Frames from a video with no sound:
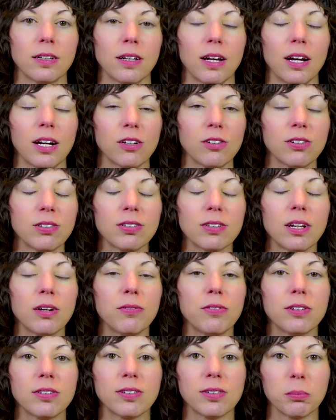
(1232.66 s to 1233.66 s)
I just love
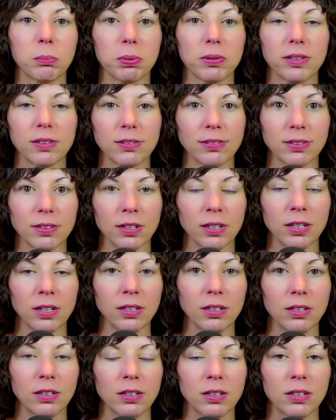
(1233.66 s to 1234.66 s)
the
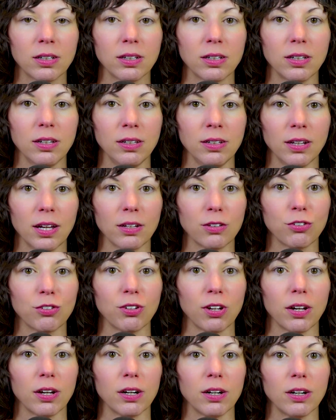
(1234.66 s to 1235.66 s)
simplicity in that
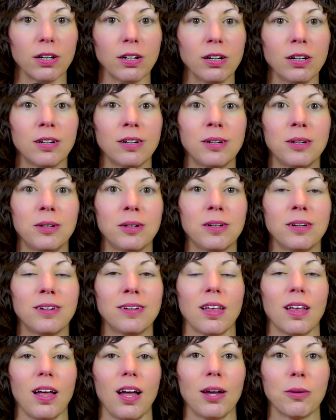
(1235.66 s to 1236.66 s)
share.
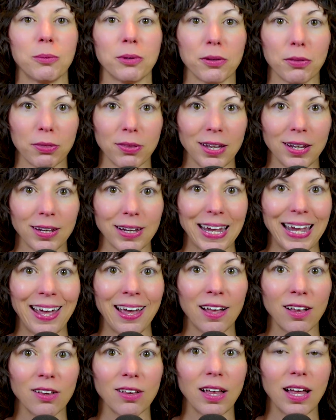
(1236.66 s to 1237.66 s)
I want to thank
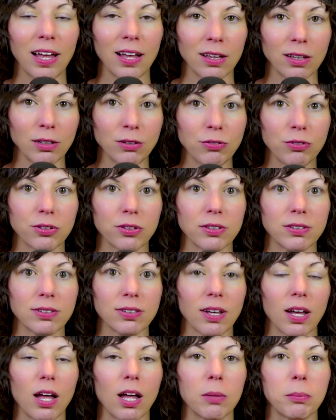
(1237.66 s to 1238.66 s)
LL for this
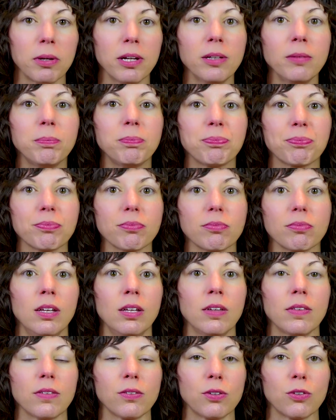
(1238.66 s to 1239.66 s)
comment.
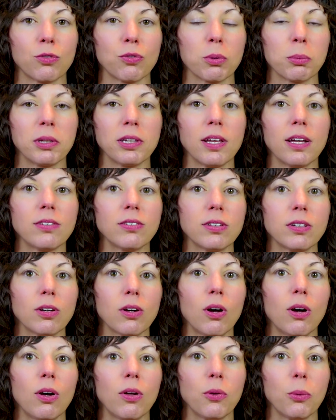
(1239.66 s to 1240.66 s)
This is from a lesson
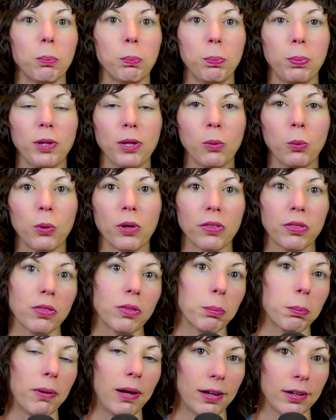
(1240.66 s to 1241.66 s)
called Be With
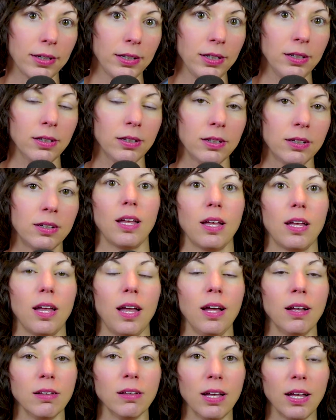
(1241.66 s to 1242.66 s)
the Body.
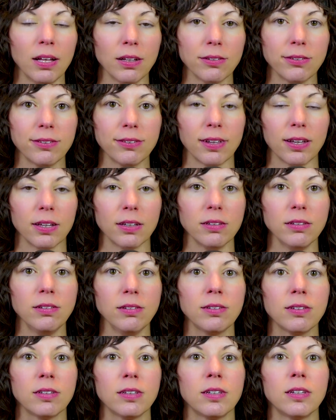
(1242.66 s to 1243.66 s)
LL
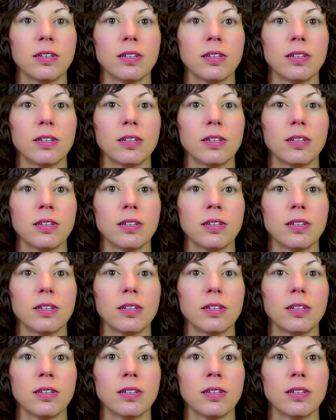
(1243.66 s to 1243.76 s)
says,